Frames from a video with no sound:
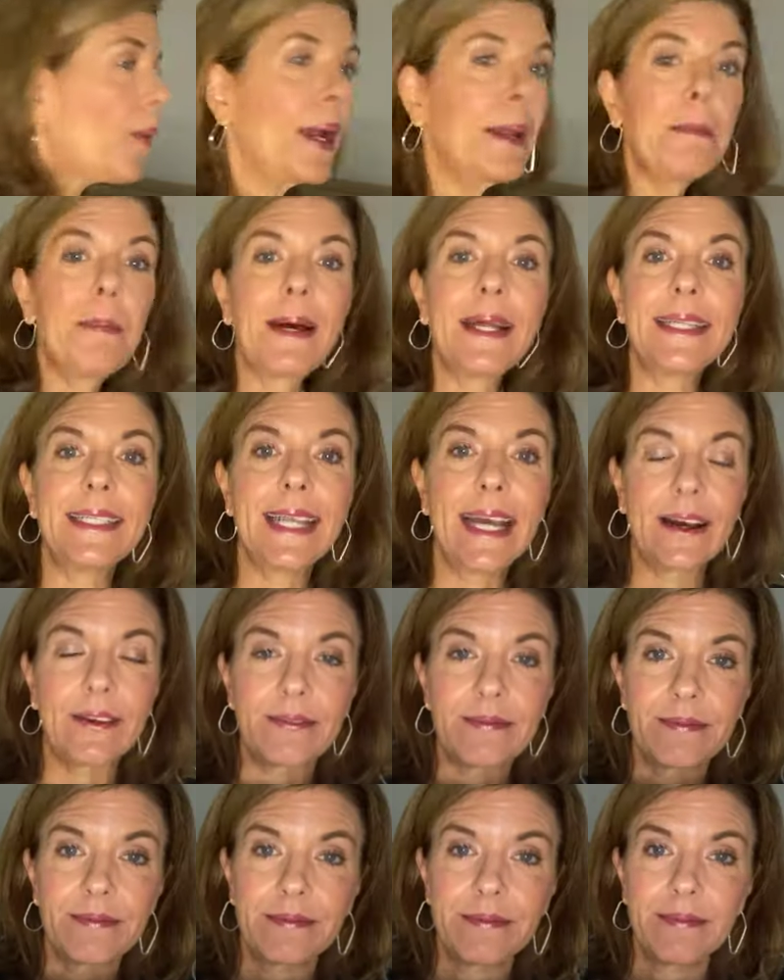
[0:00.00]
white button
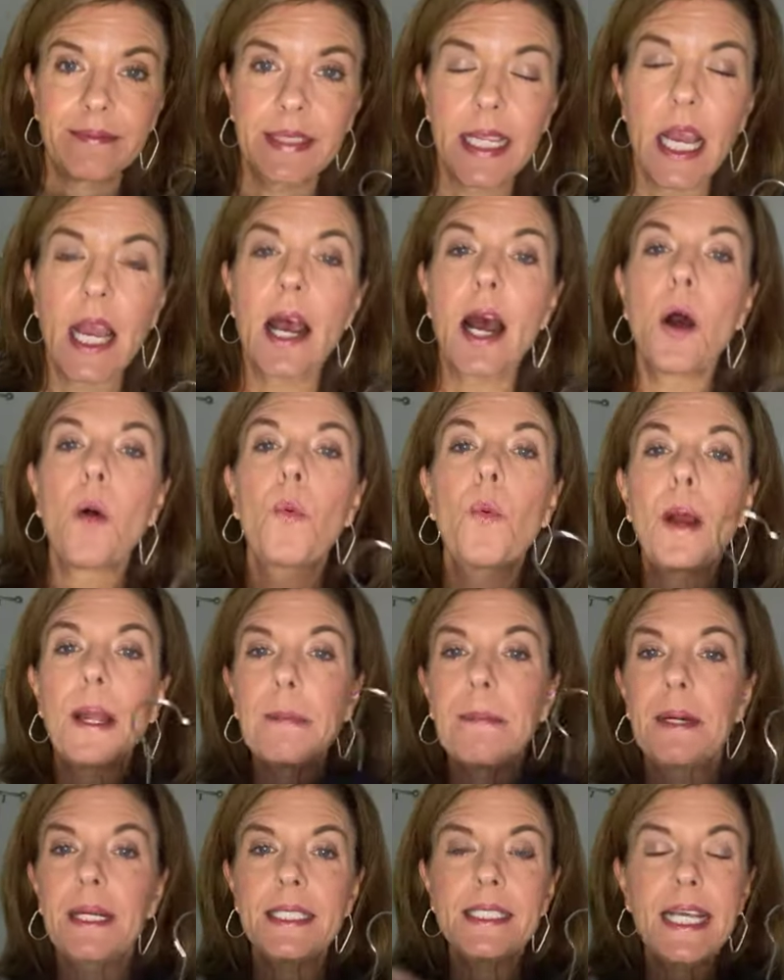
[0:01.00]
down. A
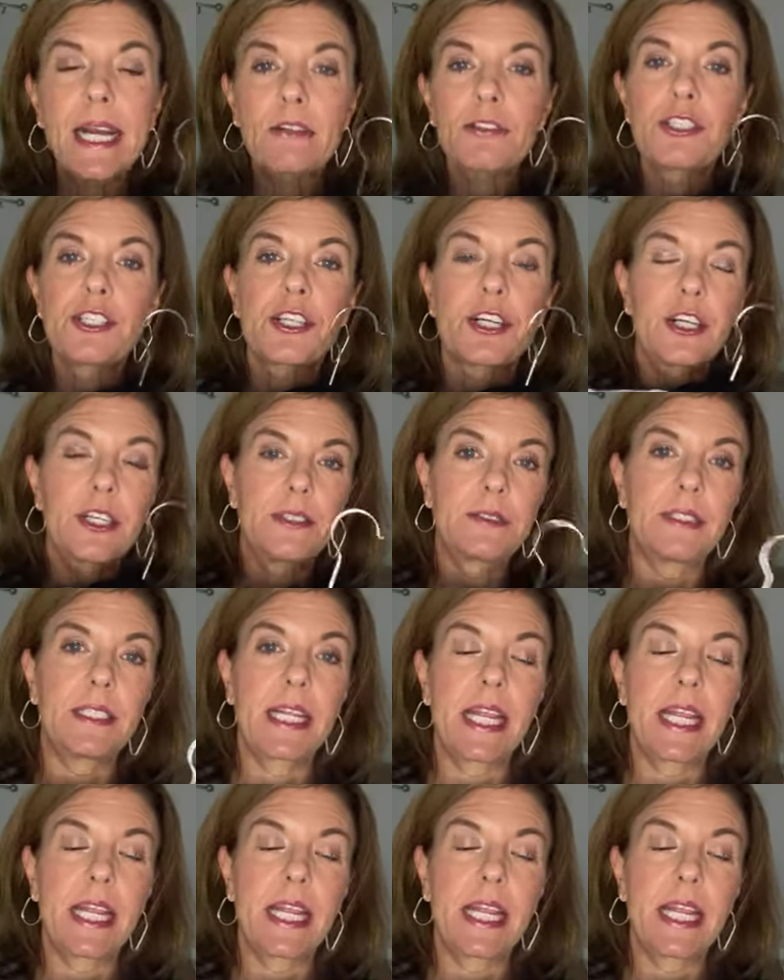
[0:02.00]
white button down shirt,